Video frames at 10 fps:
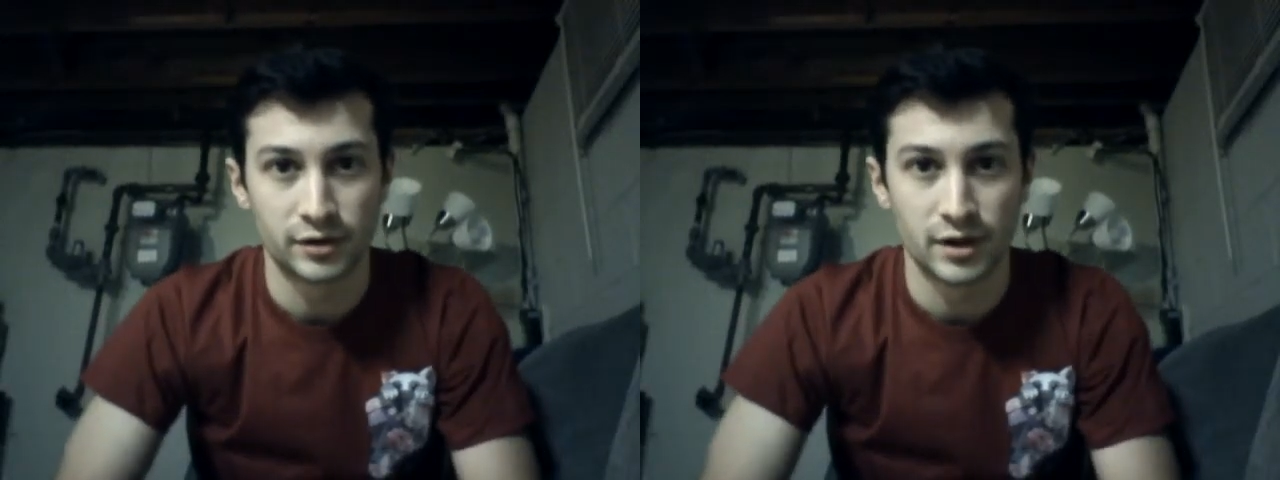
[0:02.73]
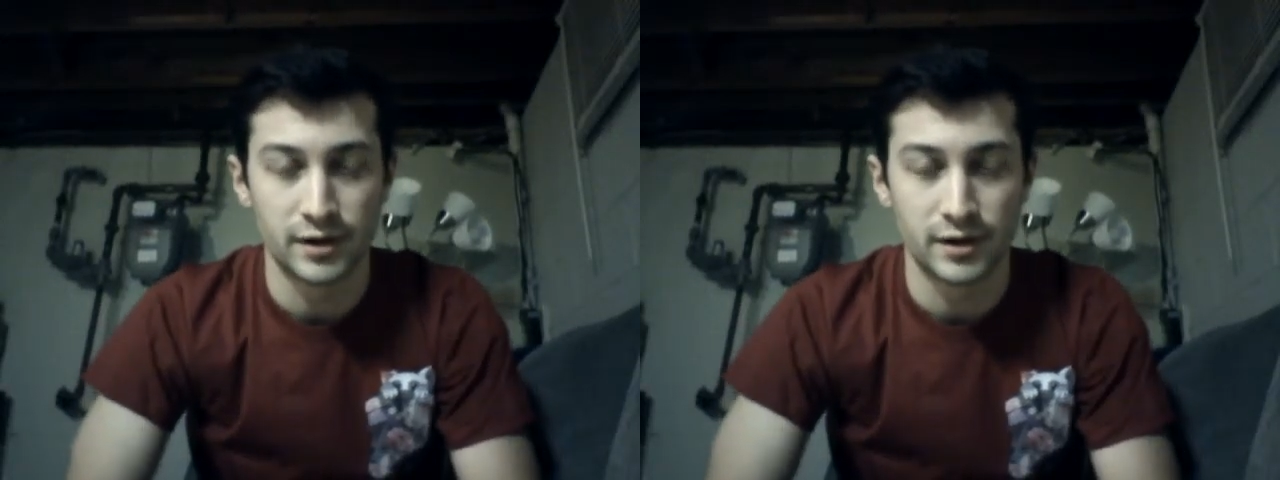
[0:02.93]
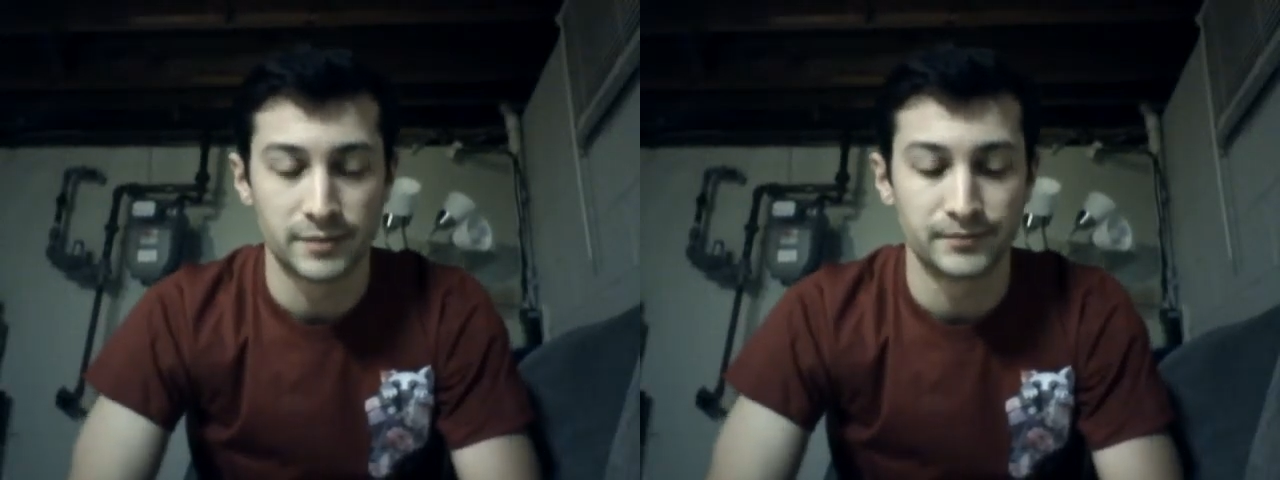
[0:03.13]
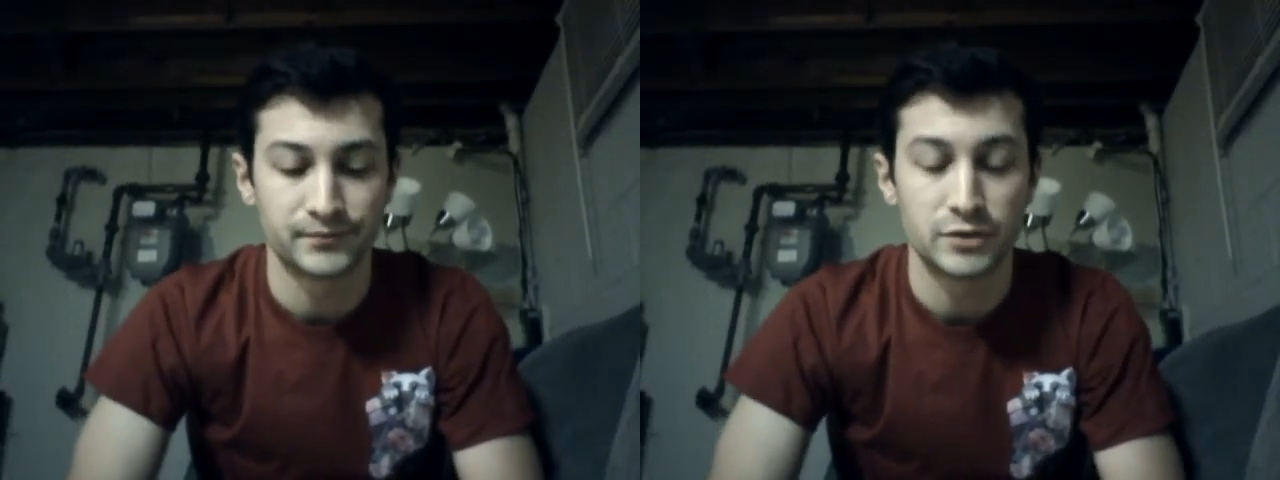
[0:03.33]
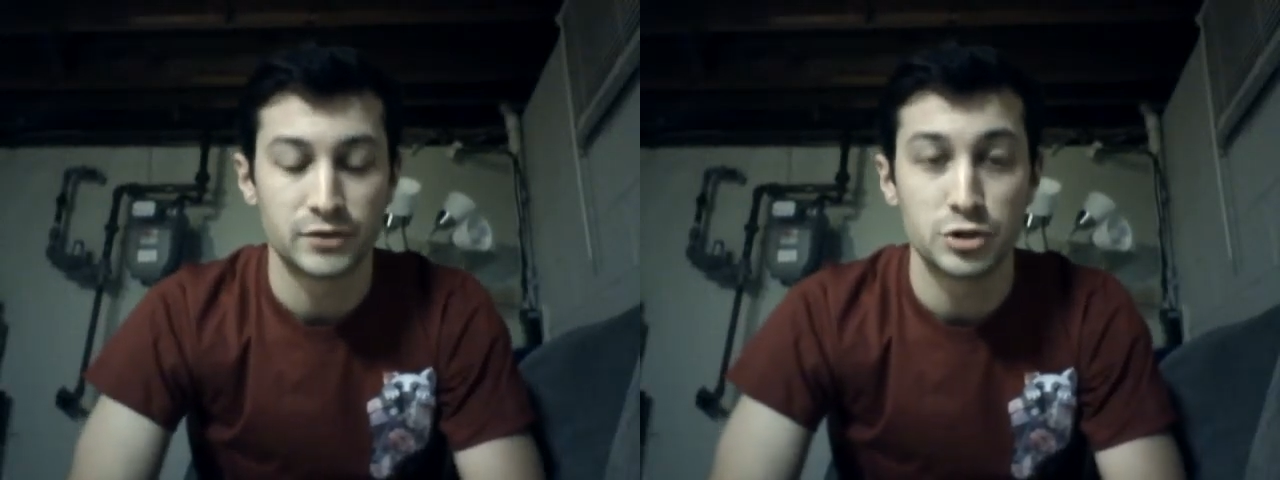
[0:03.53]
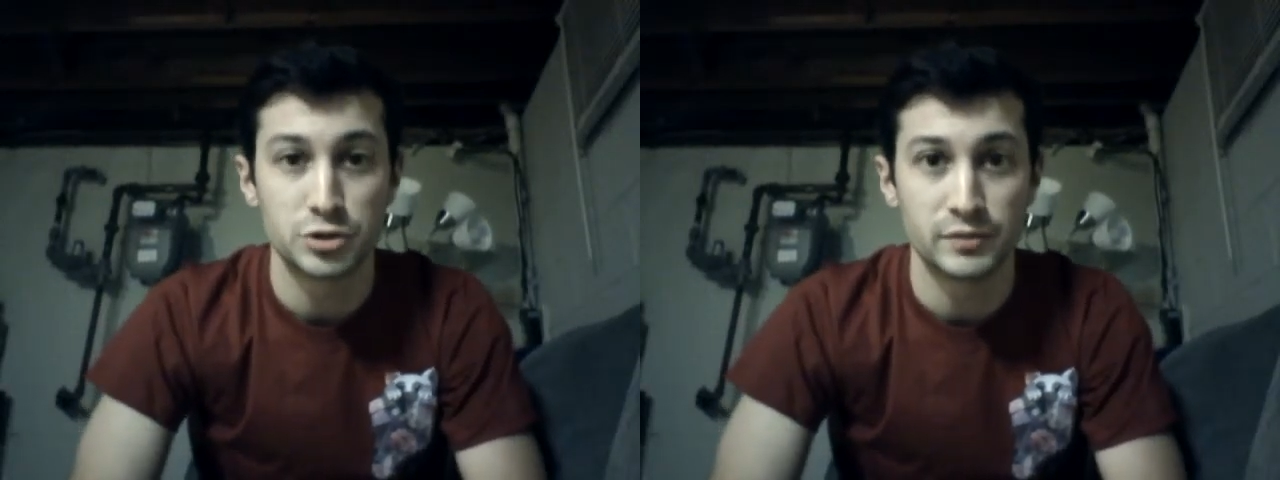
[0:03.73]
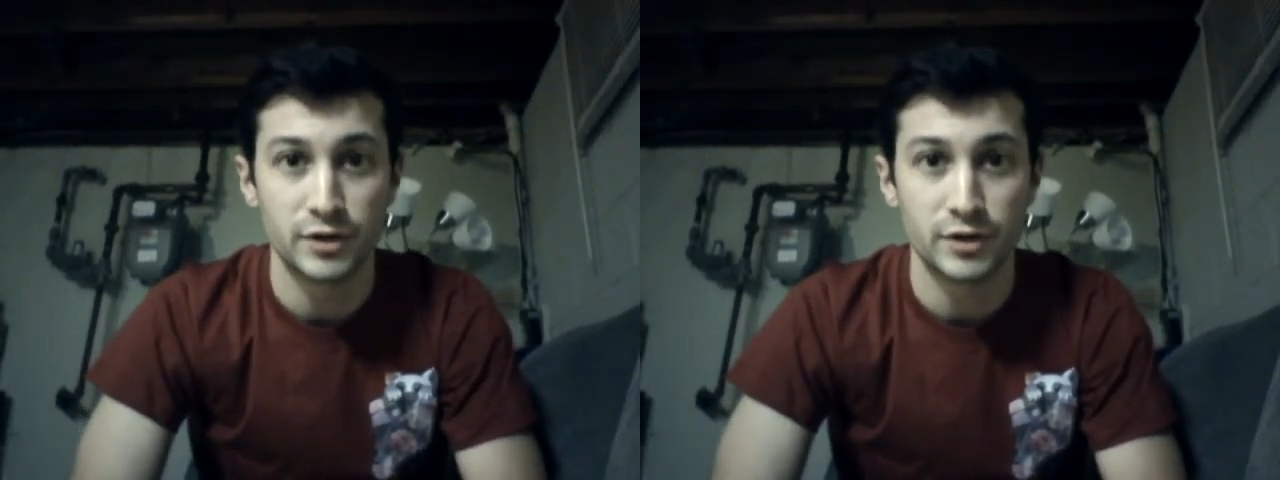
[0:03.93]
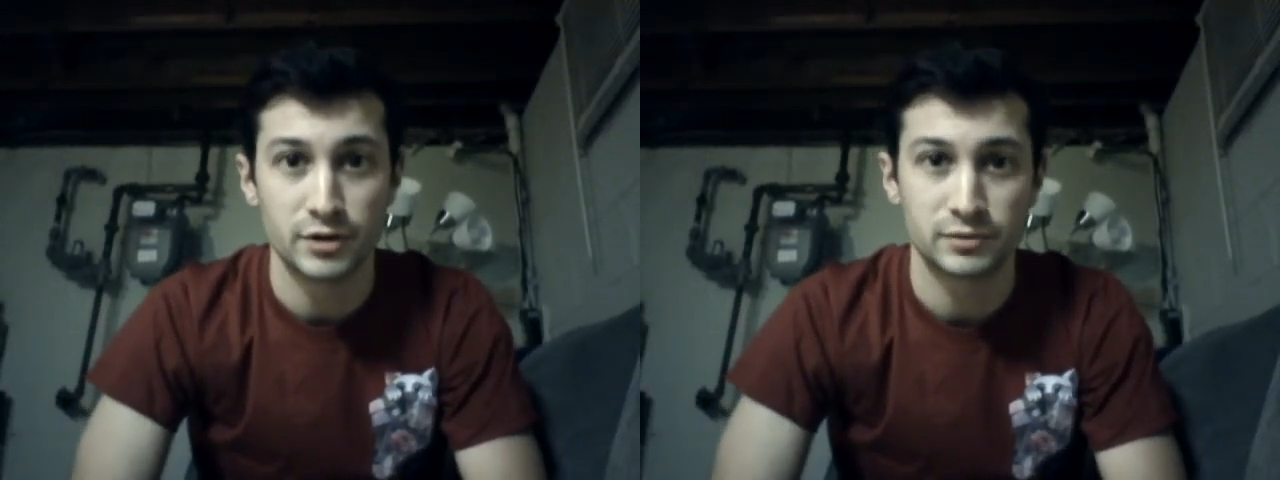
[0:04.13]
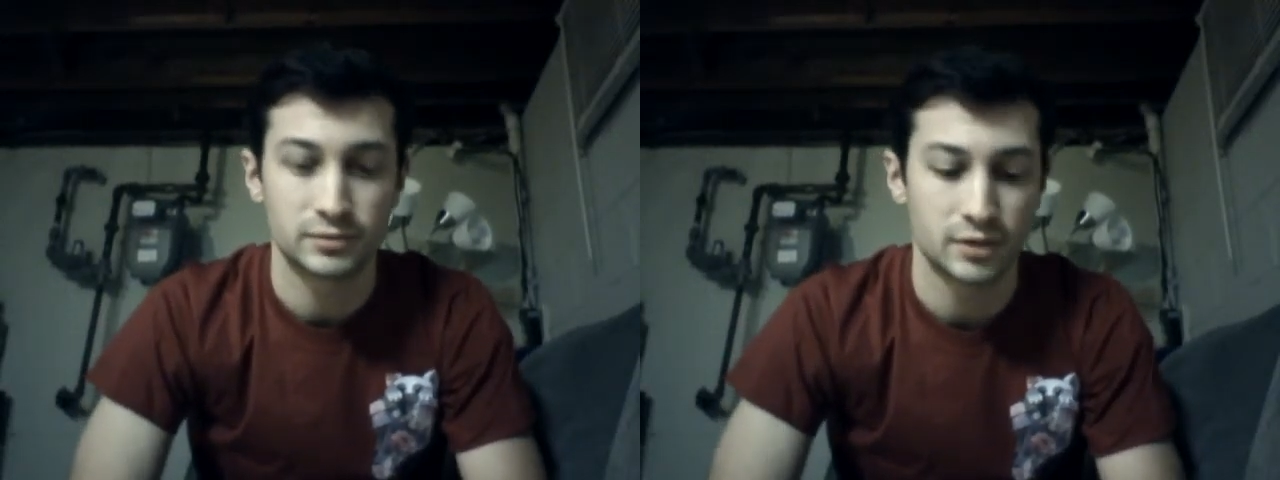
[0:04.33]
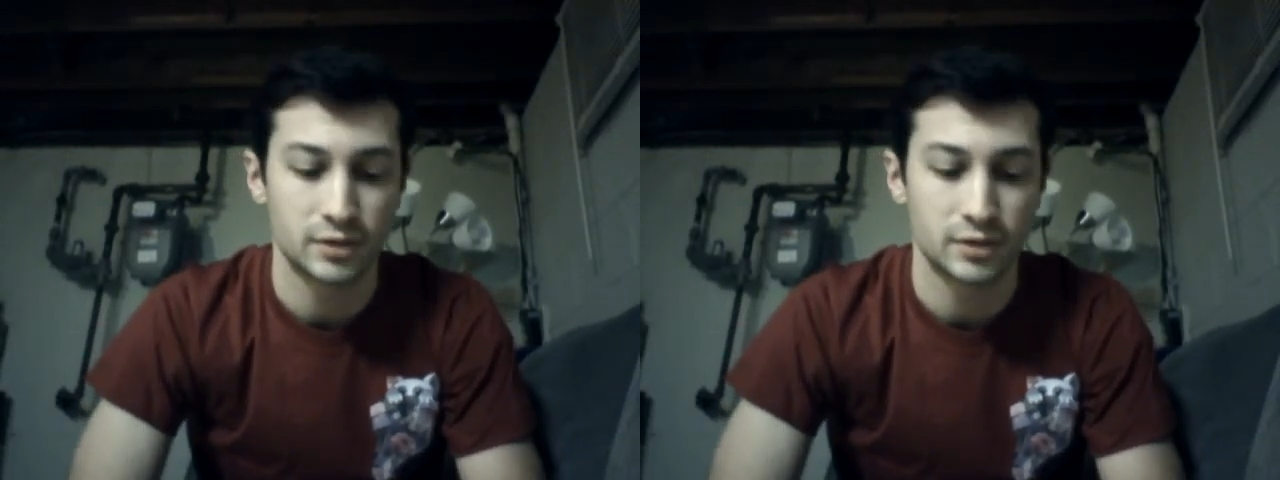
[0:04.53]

YouTube video.